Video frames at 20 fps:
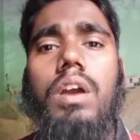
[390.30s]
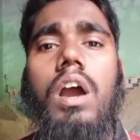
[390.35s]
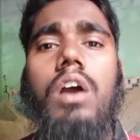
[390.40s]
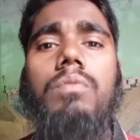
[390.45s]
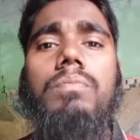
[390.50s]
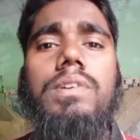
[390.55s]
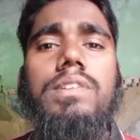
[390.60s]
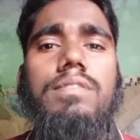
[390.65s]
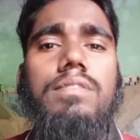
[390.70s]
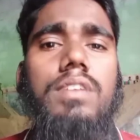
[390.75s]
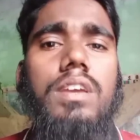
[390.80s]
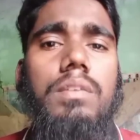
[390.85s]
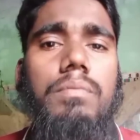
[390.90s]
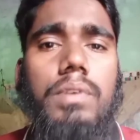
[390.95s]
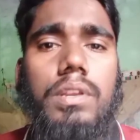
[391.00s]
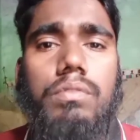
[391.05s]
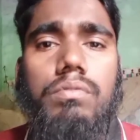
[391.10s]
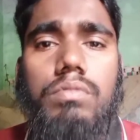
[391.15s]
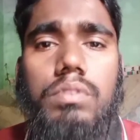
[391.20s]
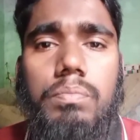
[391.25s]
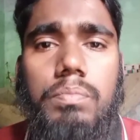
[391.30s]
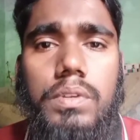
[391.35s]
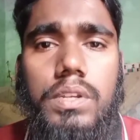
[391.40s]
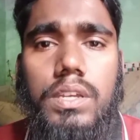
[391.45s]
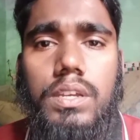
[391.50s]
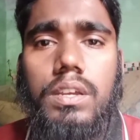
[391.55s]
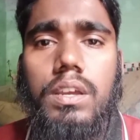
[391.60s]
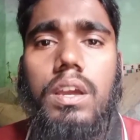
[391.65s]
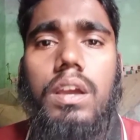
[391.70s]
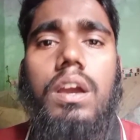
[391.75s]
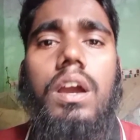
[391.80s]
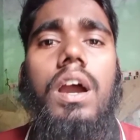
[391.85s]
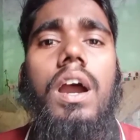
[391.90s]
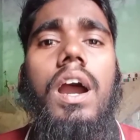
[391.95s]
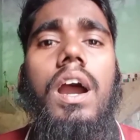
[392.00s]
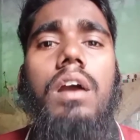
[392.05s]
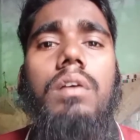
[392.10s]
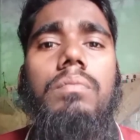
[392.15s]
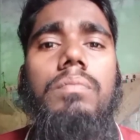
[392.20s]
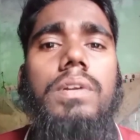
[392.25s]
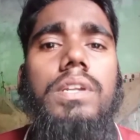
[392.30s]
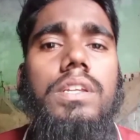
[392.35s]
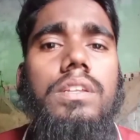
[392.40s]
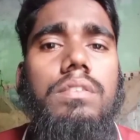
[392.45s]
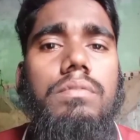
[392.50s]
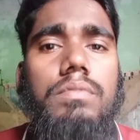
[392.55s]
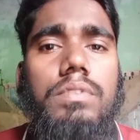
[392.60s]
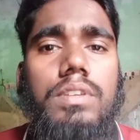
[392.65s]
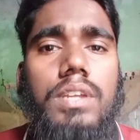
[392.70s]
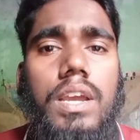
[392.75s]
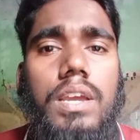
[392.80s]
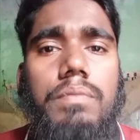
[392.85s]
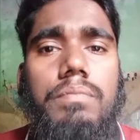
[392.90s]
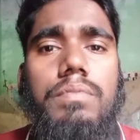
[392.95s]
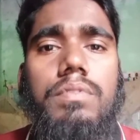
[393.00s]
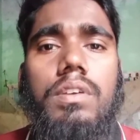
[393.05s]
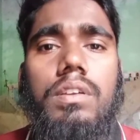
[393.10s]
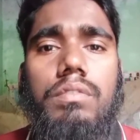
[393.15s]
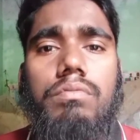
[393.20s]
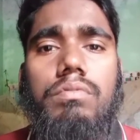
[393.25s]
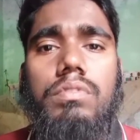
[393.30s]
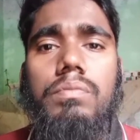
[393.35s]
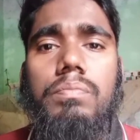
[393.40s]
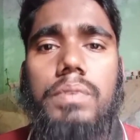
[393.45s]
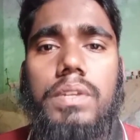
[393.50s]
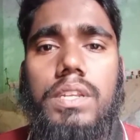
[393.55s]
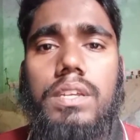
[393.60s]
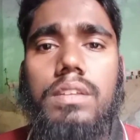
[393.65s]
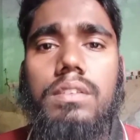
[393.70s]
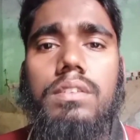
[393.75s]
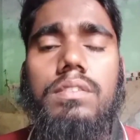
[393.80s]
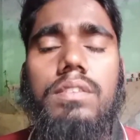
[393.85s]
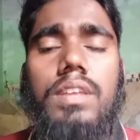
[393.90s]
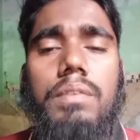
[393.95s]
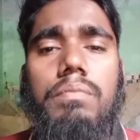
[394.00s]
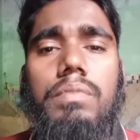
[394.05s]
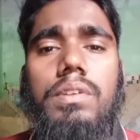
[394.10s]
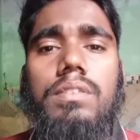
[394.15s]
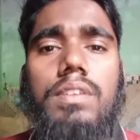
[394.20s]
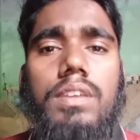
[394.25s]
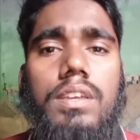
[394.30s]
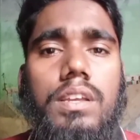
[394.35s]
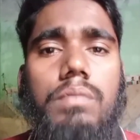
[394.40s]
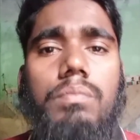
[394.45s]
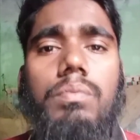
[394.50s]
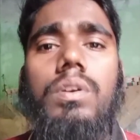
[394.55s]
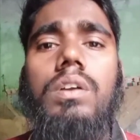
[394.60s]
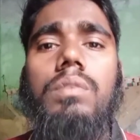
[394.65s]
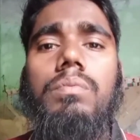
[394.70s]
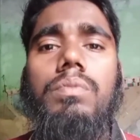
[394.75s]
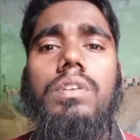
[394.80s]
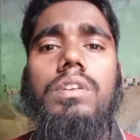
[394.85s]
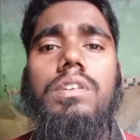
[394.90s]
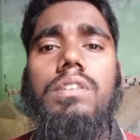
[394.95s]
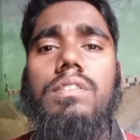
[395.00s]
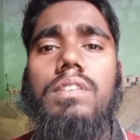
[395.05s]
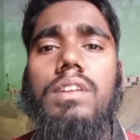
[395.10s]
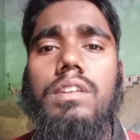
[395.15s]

how much time are you repeating, how many times are you repeating this every single vocabulary.